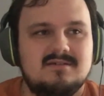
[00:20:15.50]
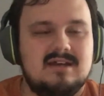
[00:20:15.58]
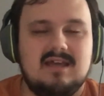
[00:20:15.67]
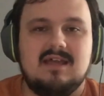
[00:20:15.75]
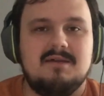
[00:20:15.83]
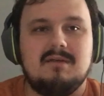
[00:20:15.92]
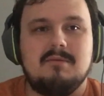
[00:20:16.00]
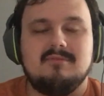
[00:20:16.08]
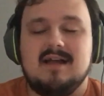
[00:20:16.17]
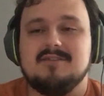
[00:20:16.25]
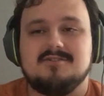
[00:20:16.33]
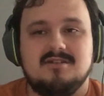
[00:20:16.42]
I'm
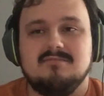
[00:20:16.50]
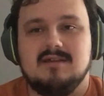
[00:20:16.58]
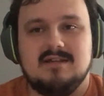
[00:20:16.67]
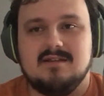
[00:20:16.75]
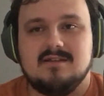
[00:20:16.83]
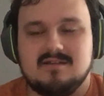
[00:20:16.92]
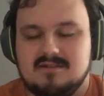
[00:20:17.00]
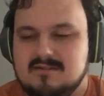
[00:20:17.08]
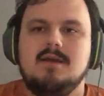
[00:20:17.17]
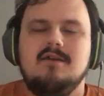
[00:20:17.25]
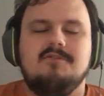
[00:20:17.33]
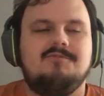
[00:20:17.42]
glad somebody did it.
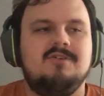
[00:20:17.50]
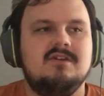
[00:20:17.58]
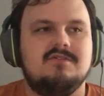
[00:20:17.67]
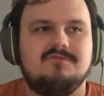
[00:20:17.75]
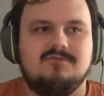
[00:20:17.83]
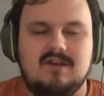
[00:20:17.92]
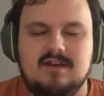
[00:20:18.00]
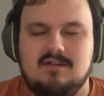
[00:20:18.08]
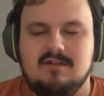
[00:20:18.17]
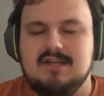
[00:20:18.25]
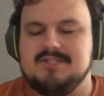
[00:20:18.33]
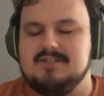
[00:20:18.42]
Free to
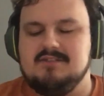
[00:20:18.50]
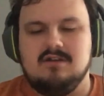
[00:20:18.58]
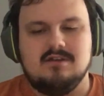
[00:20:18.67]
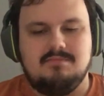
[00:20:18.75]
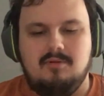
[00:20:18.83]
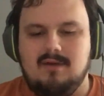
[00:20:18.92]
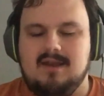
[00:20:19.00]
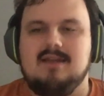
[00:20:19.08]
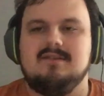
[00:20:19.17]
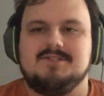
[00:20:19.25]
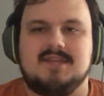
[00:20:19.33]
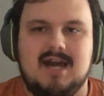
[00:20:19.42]
Frail is another point on
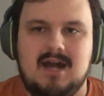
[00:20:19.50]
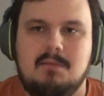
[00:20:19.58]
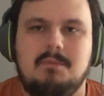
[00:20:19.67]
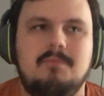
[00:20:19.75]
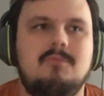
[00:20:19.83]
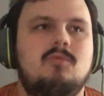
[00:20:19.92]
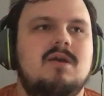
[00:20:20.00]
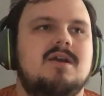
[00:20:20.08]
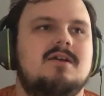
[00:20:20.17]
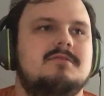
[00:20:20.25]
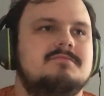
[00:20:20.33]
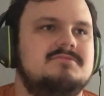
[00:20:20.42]
this album
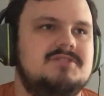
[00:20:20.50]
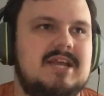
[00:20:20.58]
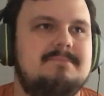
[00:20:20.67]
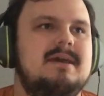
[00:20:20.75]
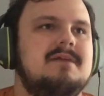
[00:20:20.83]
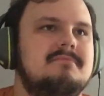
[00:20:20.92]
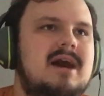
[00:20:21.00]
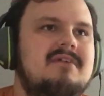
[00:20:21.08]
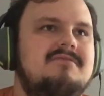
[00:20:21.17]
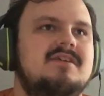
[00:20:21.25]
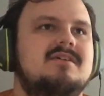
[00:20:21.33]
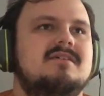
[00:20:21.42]
where JPEG
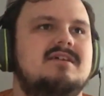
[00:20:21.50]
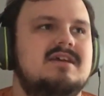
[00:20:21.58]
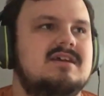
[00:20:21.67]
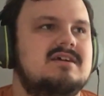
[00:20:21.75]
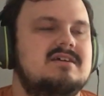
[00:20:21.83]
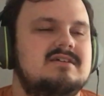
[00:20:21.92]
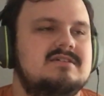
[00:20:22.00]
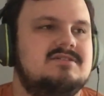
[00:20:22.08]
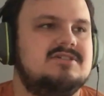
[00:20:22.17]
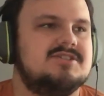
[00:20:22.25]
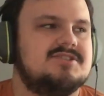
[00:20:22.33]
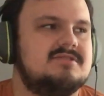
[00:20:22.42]
Mafia
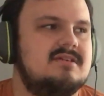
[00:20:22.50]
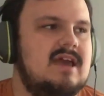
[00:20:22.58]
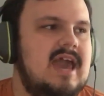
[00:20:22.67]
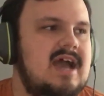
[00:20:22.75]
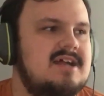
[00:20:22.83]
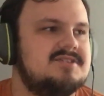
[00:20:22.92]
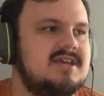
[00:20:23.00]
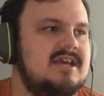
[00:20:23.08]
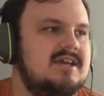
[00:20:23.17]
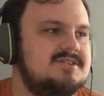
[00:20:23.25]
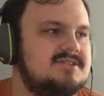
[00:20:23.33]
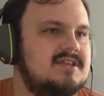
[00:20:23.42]
just adds
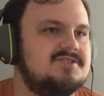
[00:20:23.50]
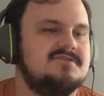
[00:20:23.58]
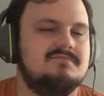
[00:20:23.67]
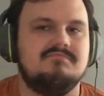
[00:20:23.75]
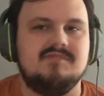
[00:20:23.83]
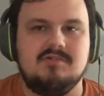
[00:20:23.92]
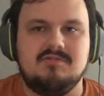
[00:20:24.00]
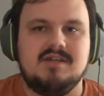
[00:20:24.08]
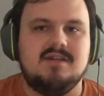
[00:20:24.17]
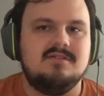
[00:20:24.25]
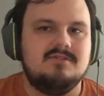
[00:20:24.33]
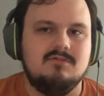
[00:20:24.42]
a sense of
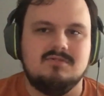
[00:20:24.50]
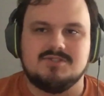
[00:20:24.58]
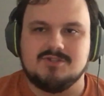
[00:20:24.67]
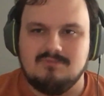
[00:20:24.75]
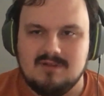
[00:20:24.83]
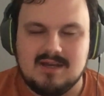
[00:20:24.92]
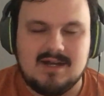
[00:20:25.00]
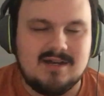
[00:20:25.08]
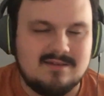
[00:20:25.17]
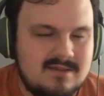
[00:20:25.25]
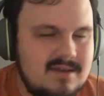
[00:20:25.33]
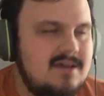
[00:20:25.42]
beauty to what's going
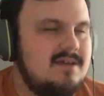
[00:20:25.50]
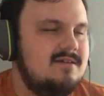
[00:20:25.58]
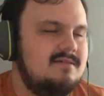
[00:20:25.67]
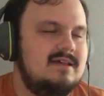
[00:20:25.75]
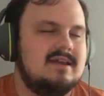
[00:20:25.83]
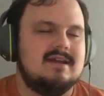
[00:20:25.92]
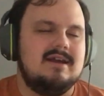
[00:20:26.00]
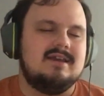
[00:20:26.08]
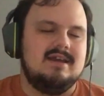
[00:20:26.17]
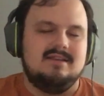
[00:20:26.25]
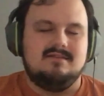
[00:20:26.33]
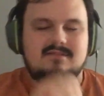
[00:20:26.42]
on. Like,
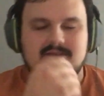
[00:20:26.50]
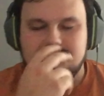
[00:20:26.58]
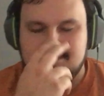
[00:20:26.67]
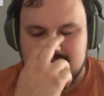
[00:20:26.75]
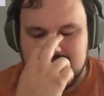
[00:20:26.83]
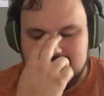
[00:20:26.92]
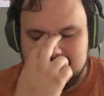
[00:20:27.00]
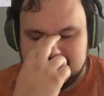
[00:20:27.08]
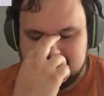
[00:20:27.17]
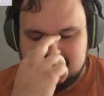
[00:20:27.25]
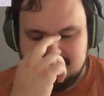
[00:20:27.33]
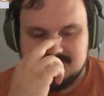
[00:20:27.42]
again, the beat
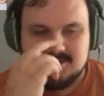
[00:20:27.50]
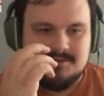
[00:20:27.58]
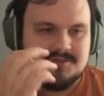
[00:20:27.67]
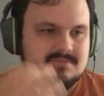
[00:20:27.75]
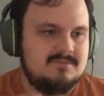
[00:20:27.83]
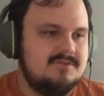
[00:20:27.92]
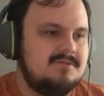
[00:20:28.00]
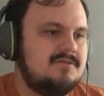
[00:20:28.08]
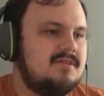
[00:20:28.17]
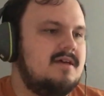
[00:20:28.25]
sounds so smooth.